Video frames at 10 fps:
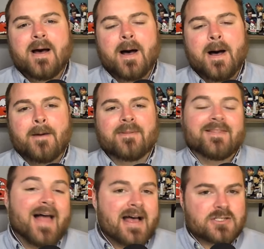um,
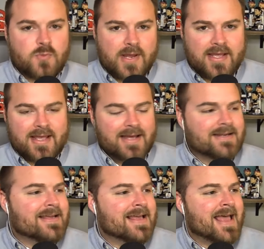last
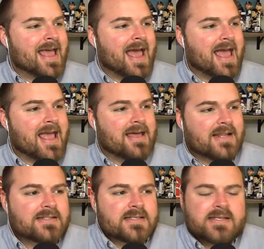weekend. And
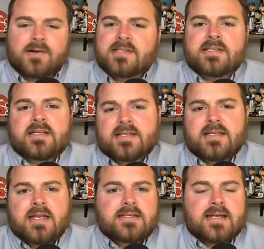it's a series that
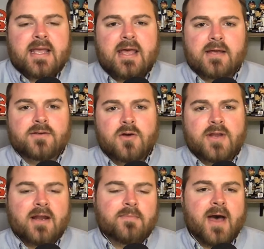Tennessee needs to get, no
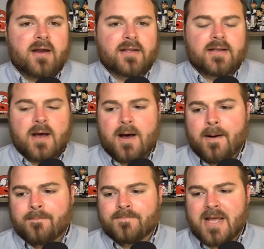doubt about it.
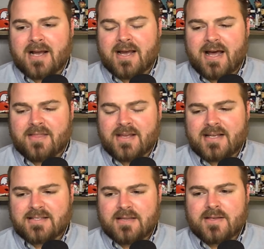Um, I, I think
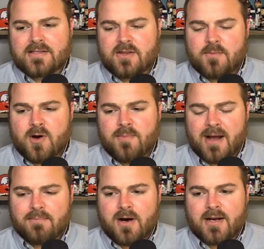I said this on the
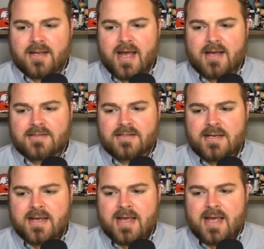Mailbag podcast,
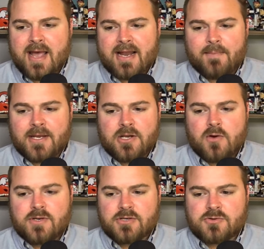and I mean
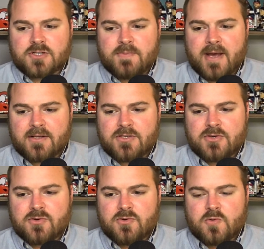no disrespect
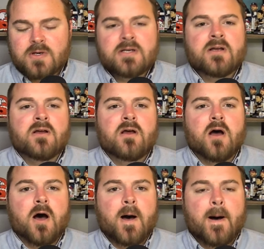to,
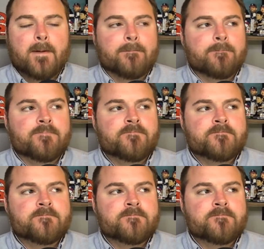um,